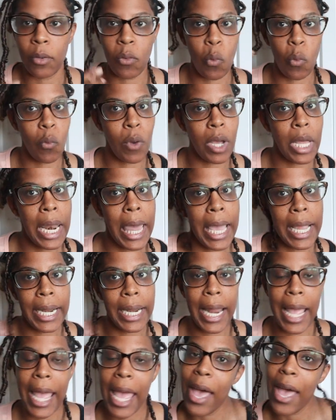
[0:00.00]

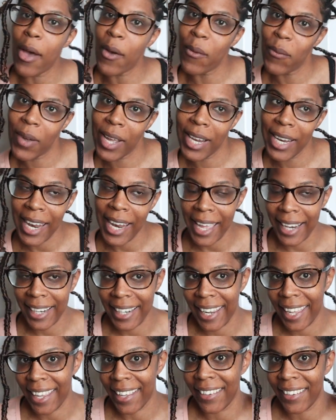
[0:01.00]
One lock
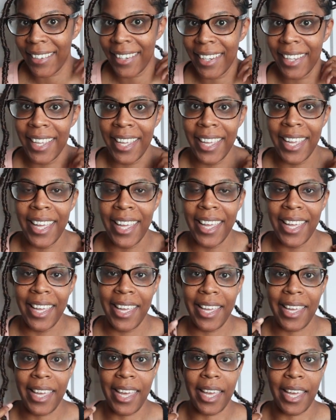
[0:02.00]
down.
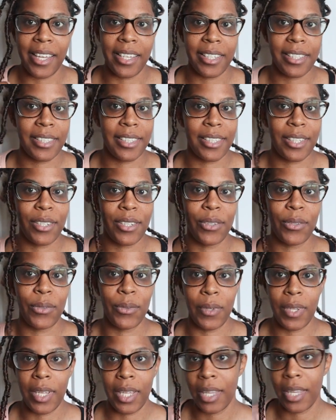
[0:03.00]
yeah,
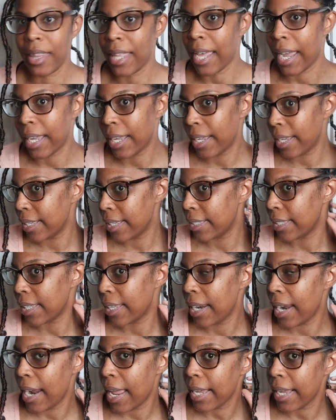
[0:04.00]
so that is the
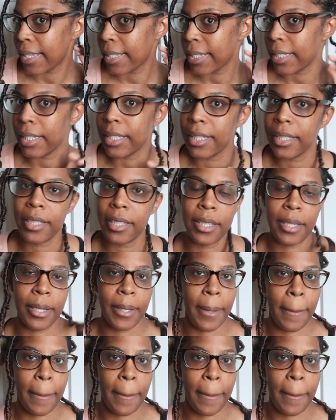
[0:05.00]
next look.